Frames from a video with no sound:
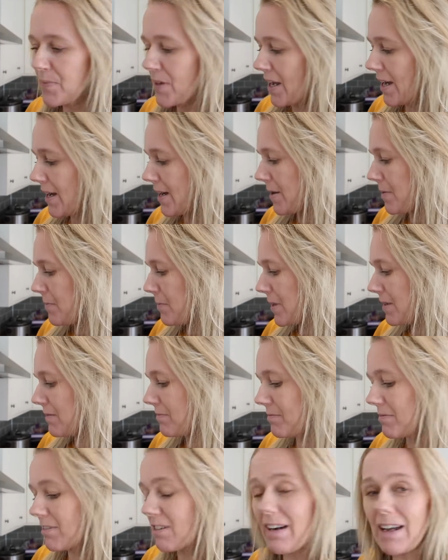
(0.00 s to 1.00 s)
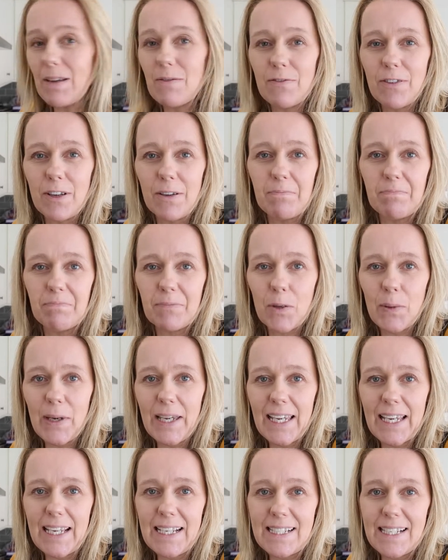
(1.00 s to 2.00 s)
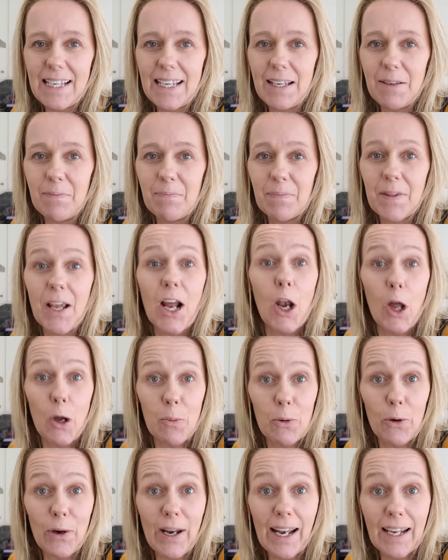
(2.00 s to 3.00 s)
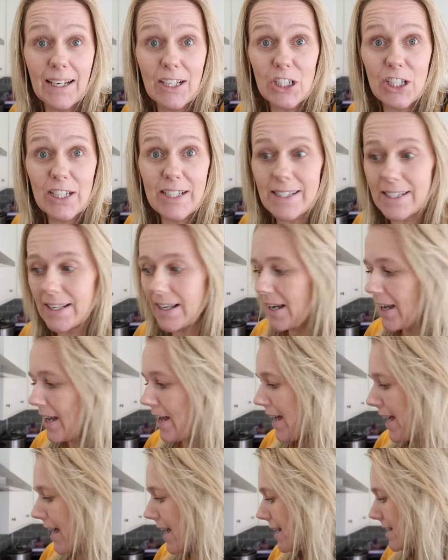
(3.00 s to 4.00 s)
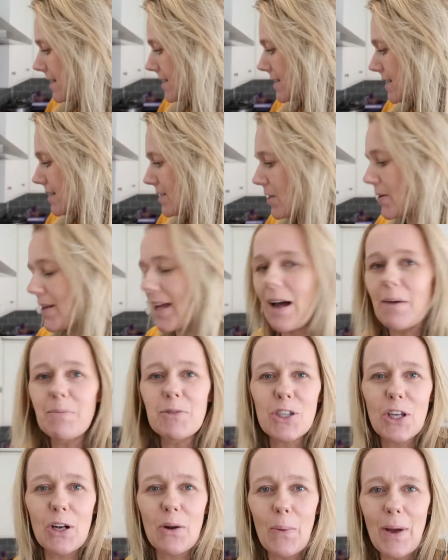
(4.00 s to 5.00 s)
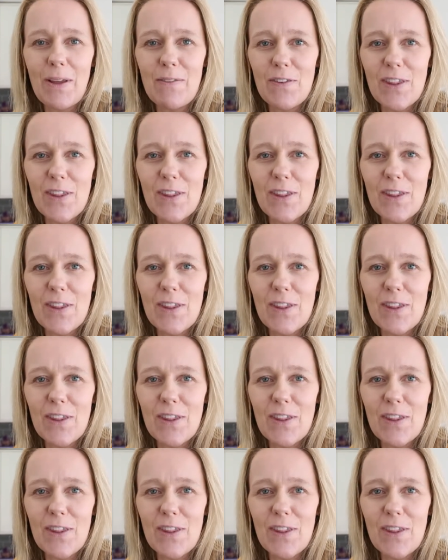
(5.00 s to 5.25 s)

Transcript: but great for quick, easy, low point lunches. And so yeah, I'm just going to wait